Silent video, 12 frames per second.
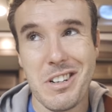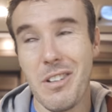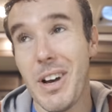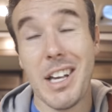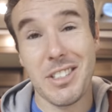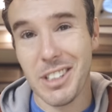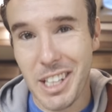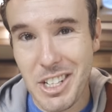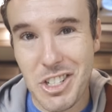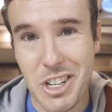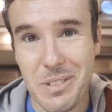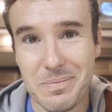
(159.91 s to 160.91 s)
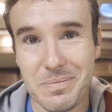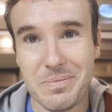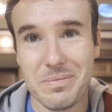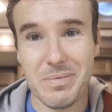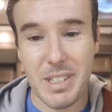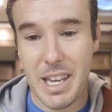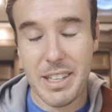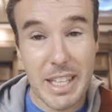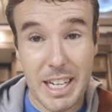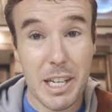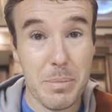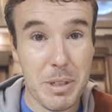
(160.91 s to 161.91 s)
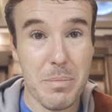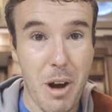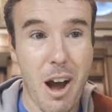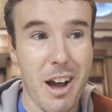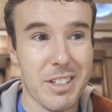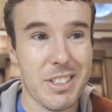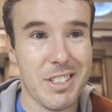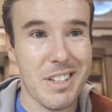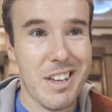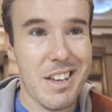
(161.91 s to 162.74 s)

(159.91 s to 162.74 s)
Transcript: of isolation and that empty box.